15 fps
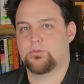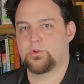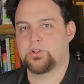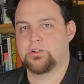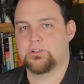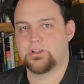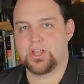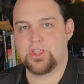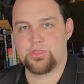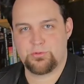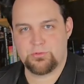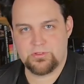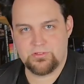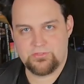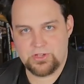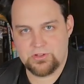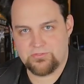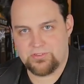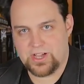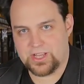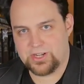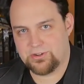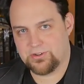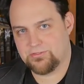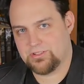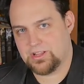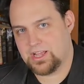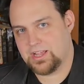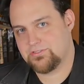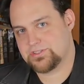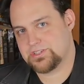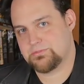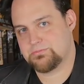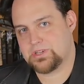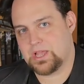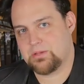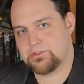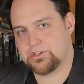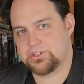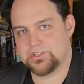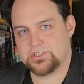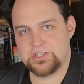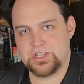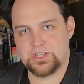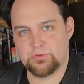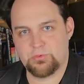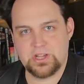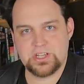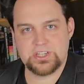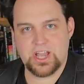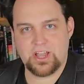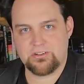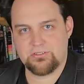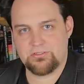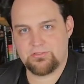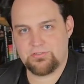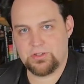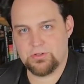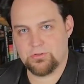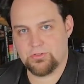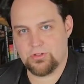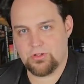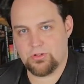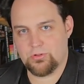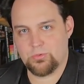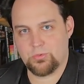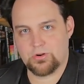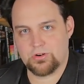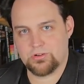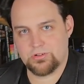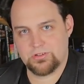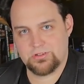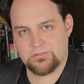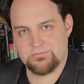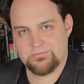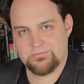When you're looking through the viewfinder of life, sometimes you just need to reach out and feel the whole world.